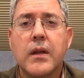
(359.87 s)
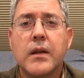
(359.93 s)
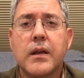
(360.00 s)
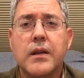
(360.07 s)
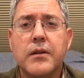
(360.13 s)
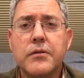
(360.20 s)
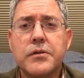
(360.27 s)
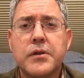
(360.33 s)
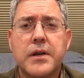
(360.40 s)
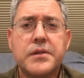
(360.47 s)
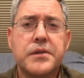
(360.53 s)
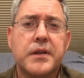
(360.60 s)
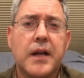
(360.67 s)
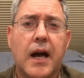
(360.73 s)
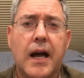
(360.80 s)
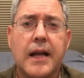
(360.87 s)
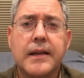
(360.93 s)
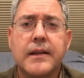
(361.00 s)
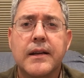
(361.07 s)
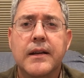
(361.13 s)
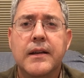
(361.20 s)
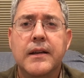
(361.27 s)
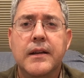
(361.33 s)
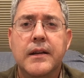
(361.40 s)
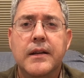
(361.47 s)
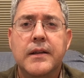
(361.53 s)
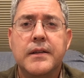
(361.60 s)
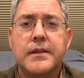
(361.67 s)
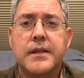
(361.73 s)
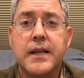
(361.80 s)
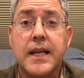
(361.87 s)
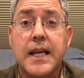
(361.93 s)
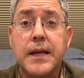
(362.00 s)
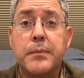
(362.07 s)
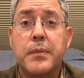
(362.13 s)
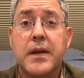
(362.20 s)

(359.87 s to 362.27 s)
Can you trust God to keep